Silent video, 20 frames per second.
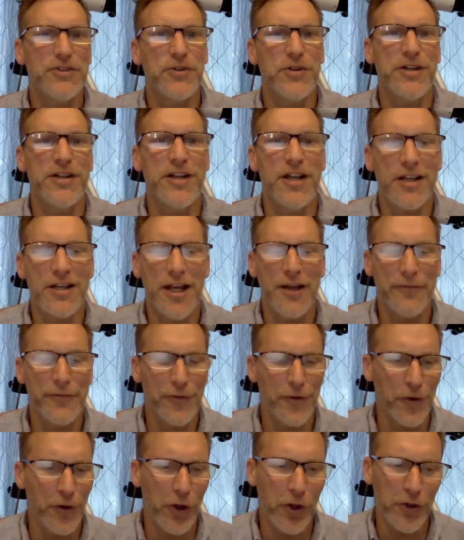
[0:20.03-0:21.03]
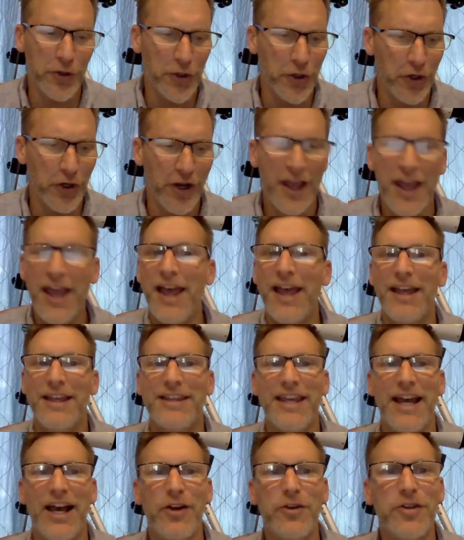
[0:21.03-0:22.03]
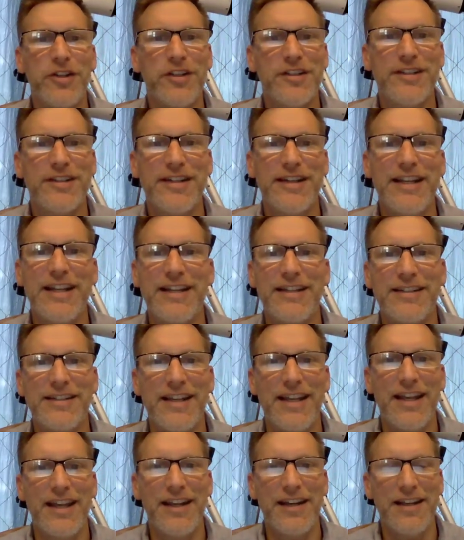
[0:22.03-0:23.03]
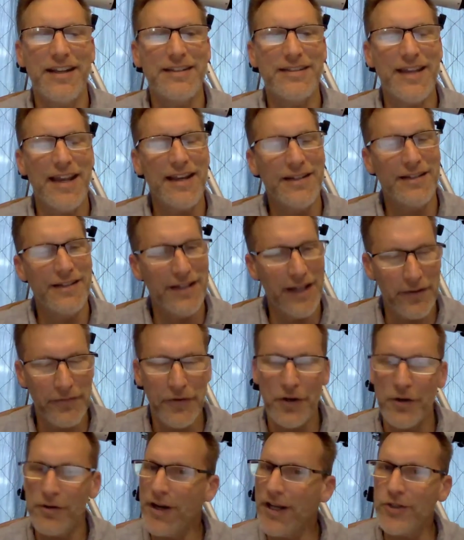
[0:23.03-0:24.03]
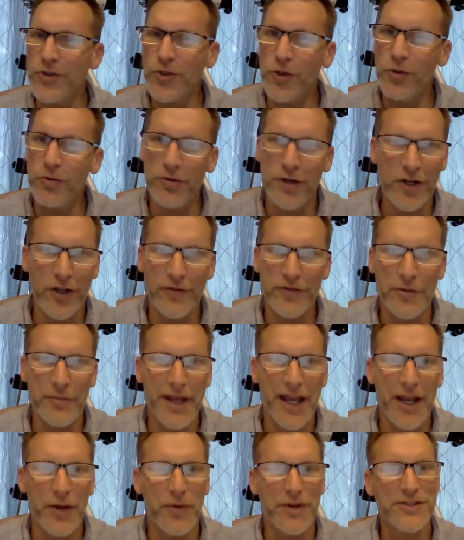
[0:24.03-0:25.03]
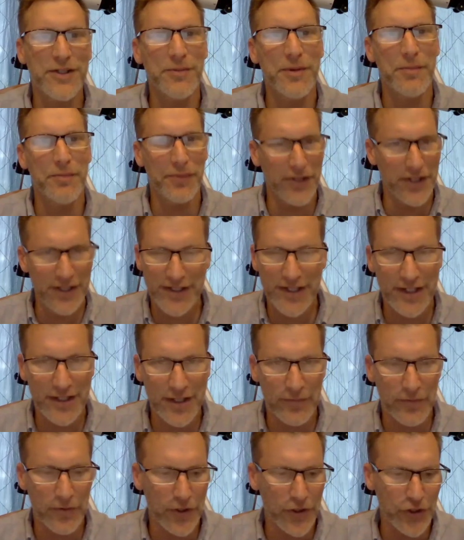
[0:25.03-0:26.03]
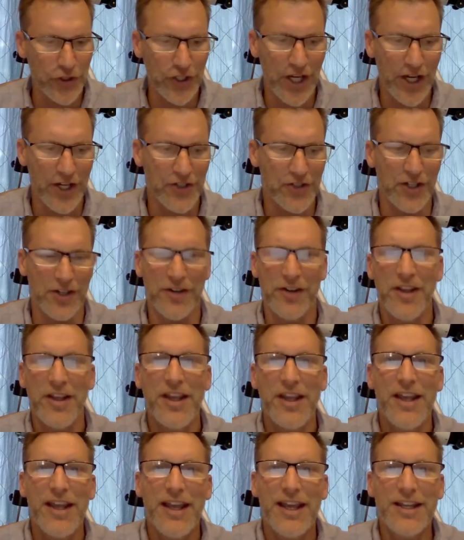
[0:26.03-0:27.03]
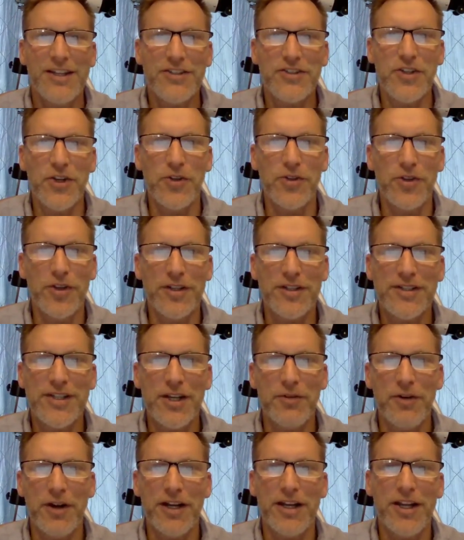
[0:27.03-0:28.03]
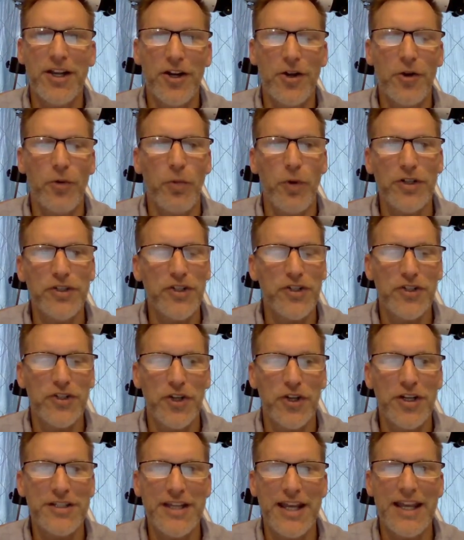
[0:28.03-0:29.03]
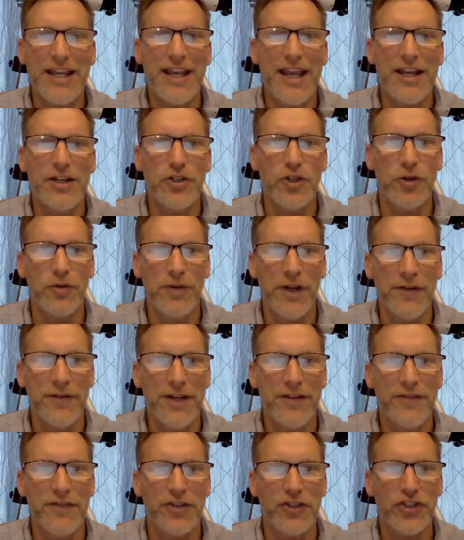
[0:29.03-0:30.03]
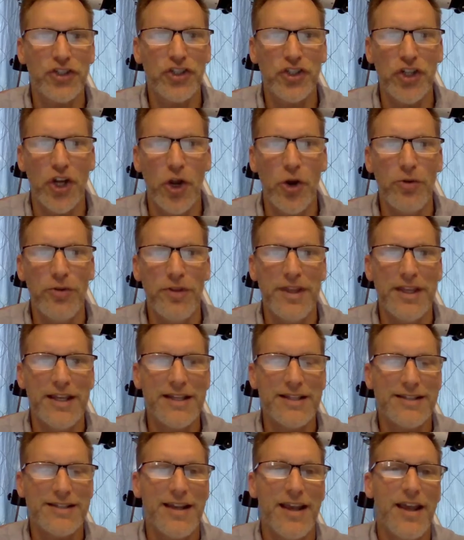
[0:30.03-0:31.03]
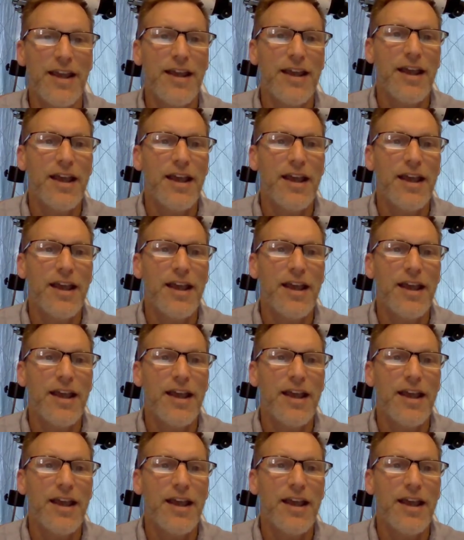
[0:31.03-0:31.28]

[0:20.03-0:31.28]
MrA.com, for all your calculus needs. It is a differential right off the bat with some implicit differentiation. And so you can see right here, we're just going to take a derivative to show this